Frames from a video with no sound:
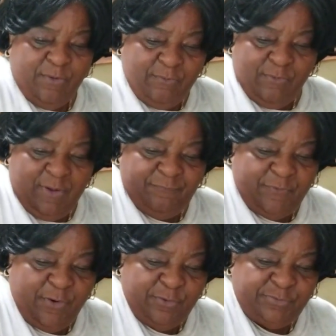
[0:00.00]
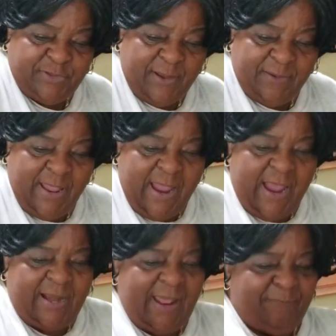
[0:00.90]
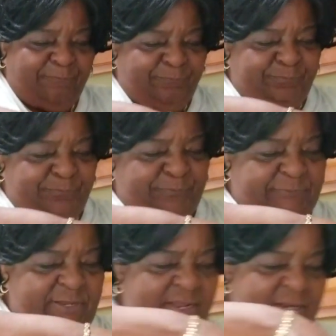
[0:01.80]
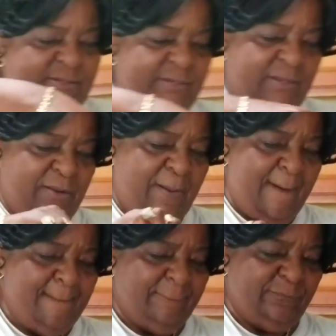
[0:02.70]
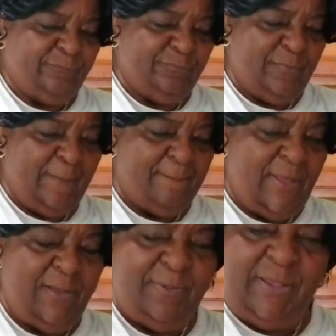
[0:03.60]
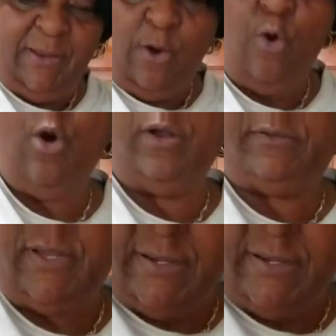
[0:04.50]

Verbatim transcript: Well, first, I, and I tend to maybe, or to